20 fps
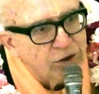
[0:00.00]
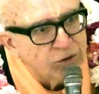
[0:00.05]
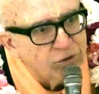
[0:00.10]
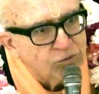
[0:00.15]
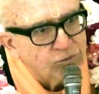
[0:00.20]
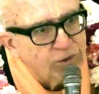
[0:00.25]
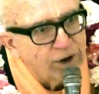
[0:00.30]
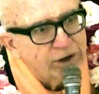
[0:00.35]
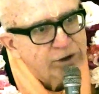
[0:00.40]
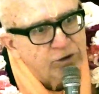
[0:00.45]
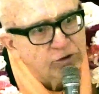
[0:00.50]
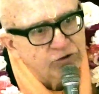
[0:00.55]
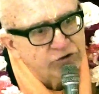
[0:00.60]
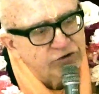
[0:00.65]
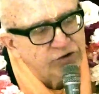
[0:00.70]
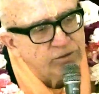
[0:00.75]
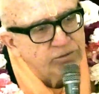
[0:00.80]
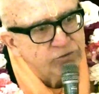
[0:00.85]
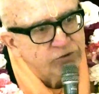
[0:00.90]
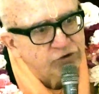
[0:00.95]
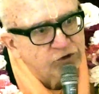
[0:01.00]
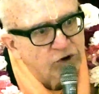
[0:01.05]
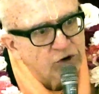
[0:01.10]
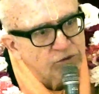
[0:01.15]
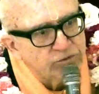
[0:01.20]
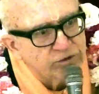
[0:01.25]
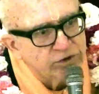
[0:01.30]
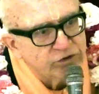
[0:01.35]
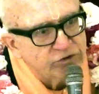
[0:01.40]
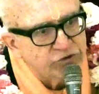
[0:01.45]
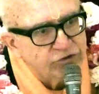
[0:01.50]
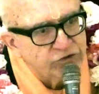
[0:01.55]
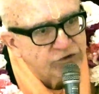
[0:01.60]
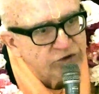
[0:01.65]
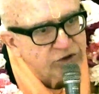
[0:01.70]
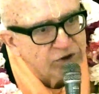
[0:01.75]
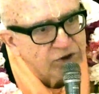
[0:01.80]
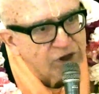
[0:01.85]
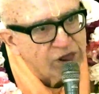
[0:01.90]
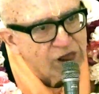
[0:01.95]
render some
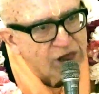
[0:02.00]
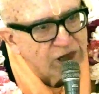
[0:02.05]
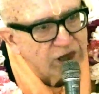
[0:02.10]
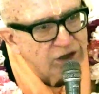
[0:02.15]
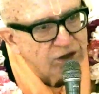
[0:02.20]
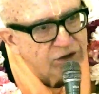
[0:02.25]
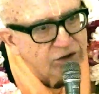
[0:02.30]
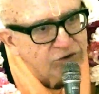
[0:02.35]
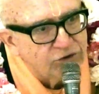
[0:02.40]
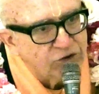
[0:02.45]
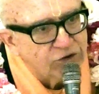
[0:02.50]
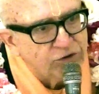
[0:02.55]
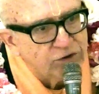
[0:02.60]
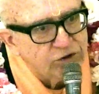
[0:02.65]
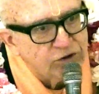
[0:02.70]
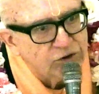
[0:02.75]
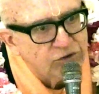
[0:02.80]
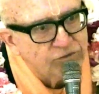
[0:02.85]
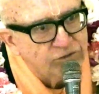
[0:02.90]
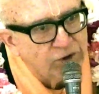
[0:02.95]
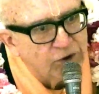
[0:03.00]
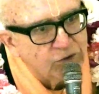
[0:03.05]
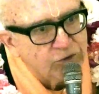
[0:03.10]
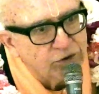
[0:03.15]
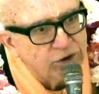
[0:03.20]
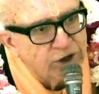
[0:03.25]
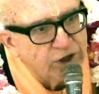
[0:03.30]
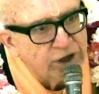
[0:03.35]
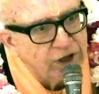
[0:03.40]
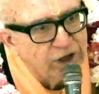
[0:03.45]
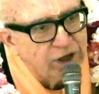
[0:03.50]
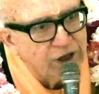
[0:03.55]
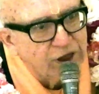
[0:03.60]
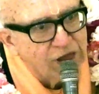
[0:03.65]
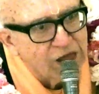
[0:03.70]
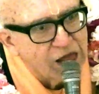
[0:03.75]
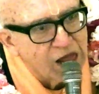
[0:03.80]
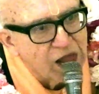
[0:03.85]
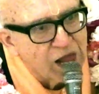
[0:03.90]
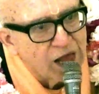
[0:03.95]
service to the devotee
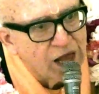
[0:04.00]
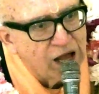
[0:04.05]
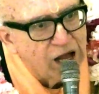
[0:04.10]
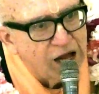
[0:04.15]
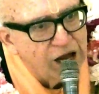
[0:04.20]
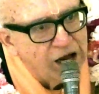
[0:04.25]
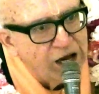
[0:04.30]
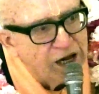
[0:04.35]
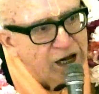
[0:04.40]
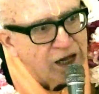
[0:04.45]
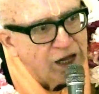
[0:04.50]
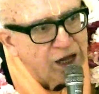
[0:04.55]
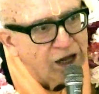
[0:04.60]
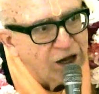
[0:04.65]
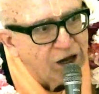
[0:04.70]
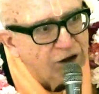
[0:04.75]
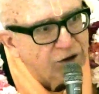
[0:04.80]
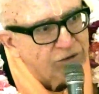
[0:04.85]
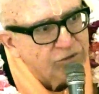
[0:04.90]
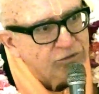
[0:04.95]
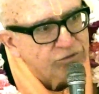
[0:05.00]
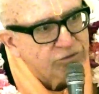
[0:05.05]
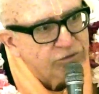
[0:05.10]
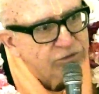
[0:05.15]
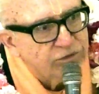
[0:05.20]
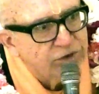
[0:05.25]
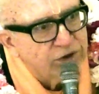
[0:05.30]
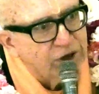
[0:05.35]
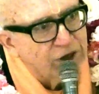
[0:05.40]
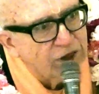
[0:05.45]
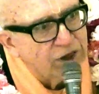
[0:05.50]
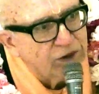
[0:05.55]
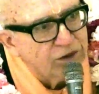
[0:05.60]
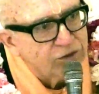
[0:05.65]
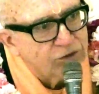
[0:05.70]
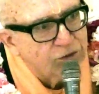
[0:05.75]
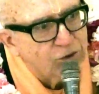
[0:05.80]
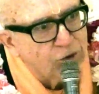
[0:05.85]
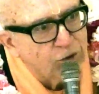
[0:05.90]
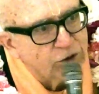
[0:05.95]
of
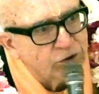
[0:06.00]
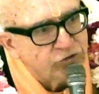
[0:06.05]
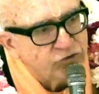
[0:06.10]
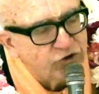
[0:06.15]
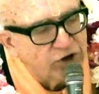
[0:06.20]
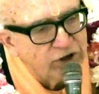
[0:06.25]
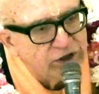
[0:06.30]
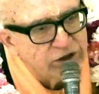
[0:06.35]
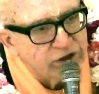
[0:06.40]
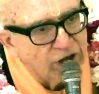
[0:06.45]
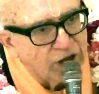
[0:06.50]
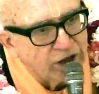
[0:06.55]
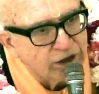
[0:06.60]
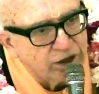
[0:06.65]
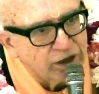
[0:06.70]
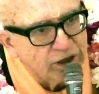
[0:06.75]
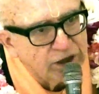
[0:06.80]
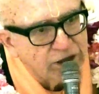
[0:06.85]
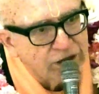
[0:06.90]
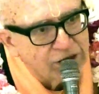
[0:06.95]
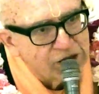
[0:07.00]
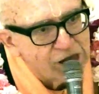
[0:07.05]
Lord Chaitanya.